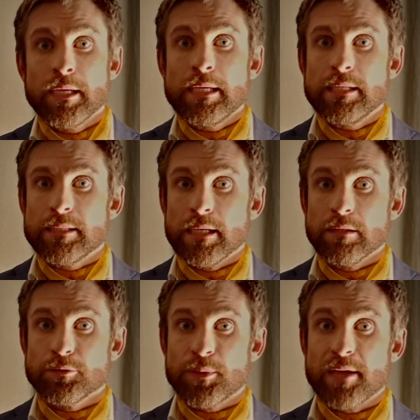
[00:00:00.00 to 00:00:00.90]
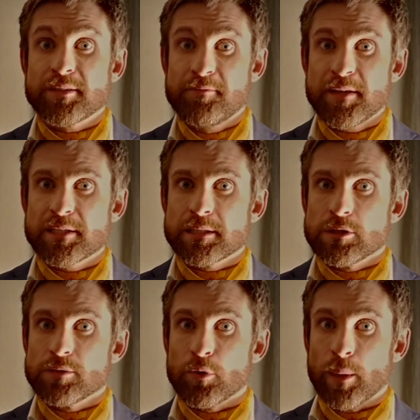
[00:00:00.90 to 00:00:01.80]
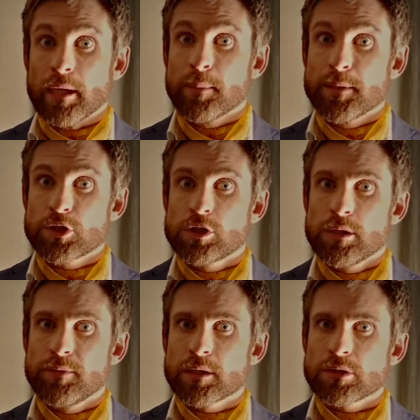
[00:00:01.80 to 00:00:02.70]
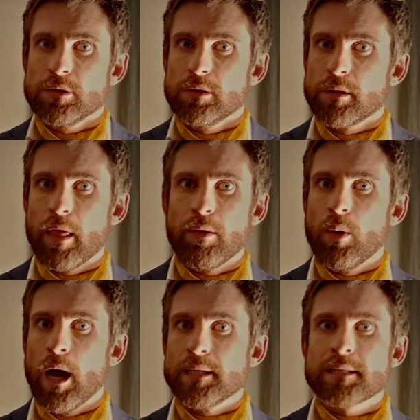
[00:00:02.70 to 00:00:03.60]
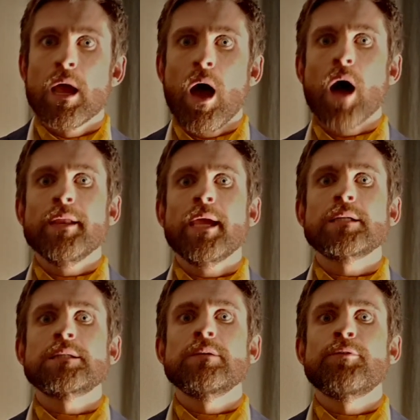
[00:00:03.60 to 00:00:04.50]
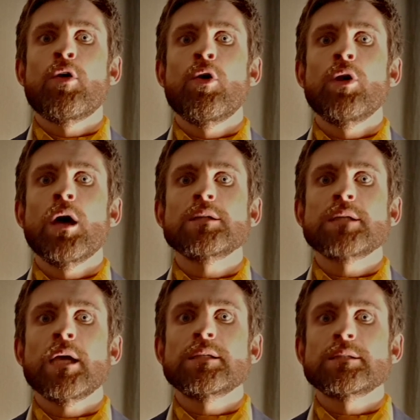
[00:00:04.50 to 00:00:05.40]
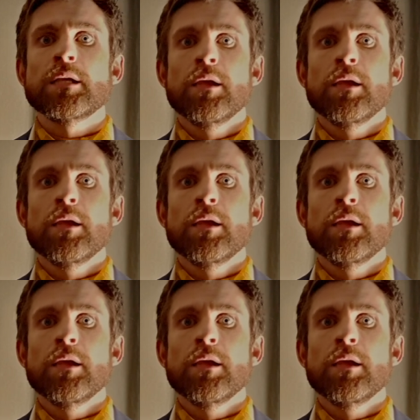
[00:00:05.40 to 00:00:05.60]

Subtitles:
He yelled, without a vestige of a wink, mischievous or otherwise, "Unhex it for all our Sykes."